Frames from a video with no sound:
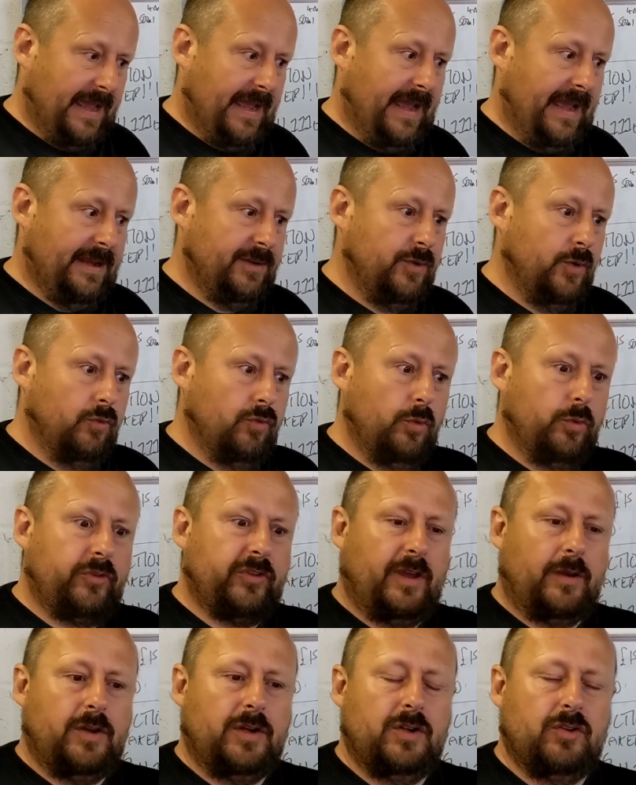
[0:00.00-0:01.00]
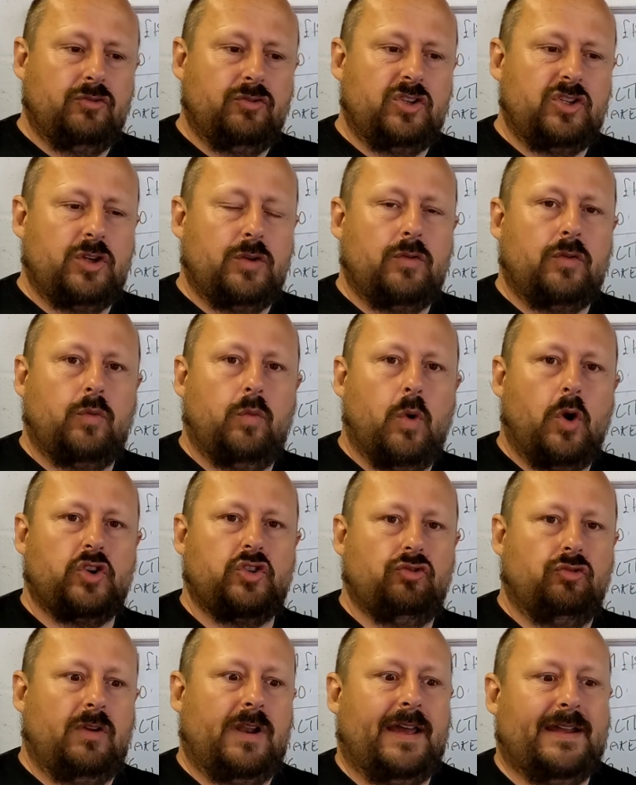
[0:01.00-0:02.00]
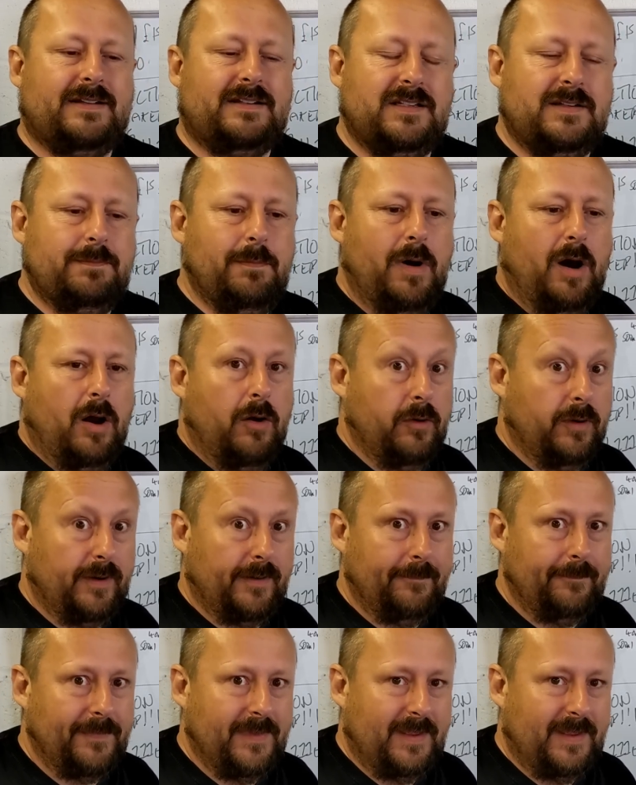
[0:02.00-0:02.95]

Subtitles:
and you're also going to reduce wash related marring.